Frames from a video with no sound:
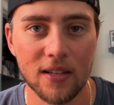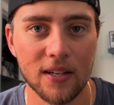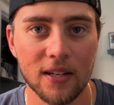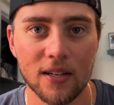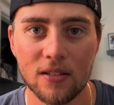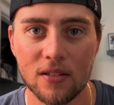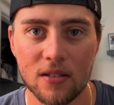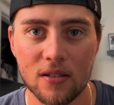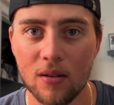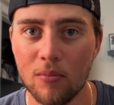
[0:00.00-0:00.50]

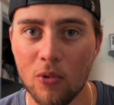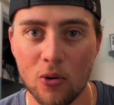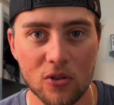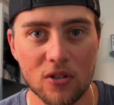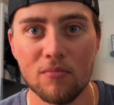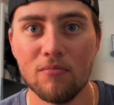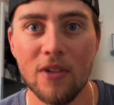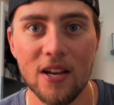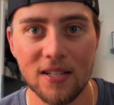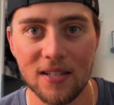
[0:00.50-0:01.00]
is the most
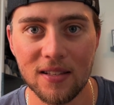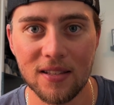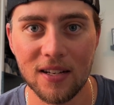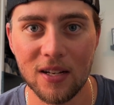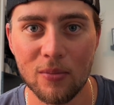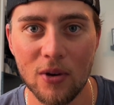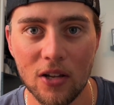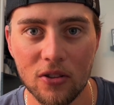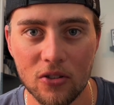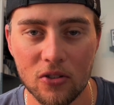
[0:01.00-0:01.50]
amazing thing
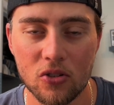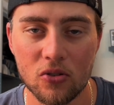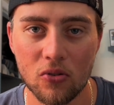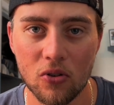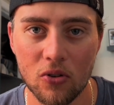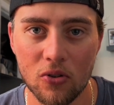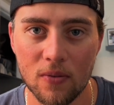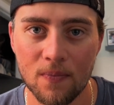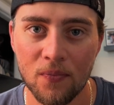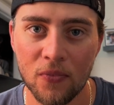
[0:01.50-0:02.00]
about this
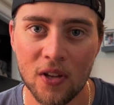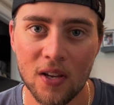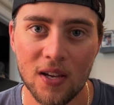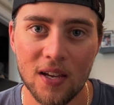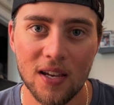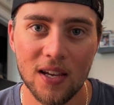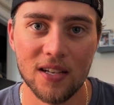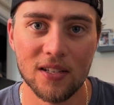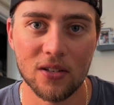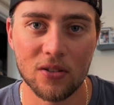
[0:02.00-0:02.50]
drone,
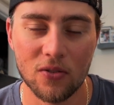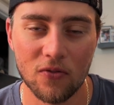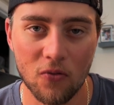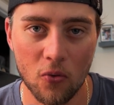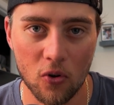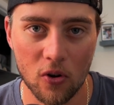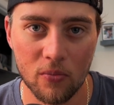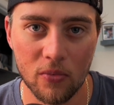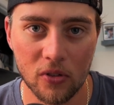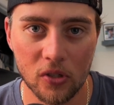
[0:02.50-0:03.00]
is its
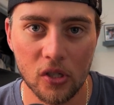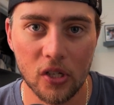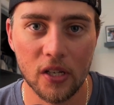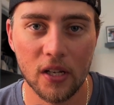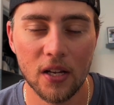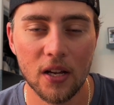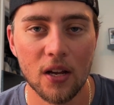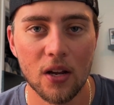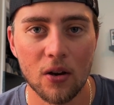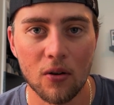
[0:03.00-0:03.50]
affordability
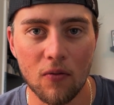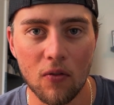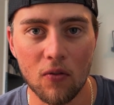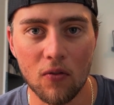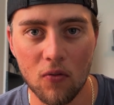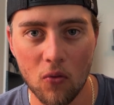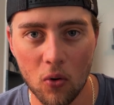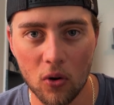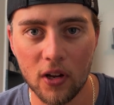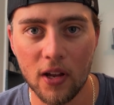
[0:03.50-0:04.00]
for
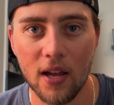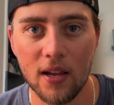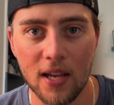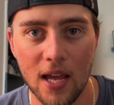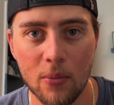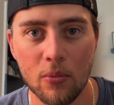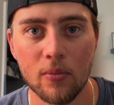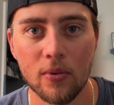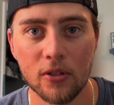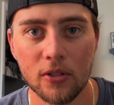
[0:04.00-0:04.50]
4K
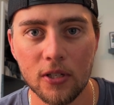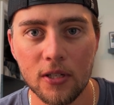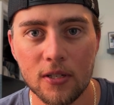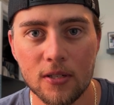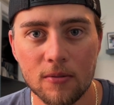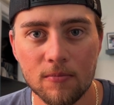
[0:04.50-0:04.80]
capabilities.